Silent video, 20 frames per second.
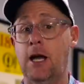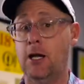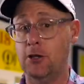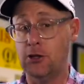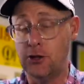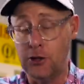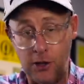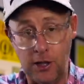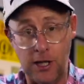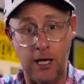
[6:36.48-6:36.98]

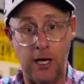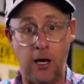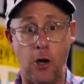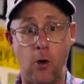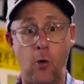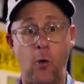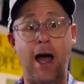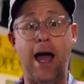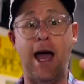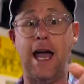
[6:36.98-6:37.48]
to that
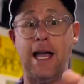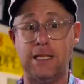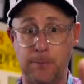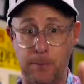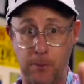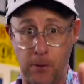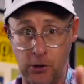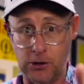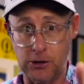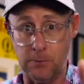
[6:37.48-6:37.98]
hole as
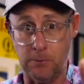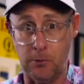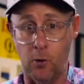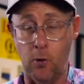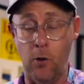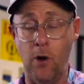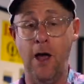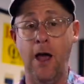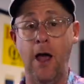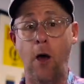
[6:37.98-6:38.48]
possible
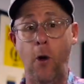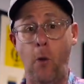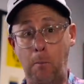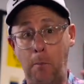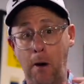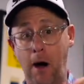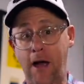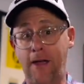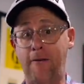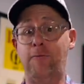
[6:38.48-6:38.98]

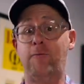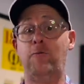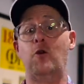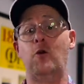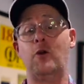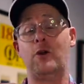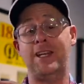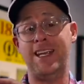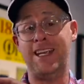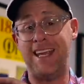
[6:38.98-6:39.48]
by
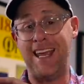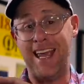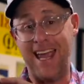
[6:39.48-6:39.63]
avoiding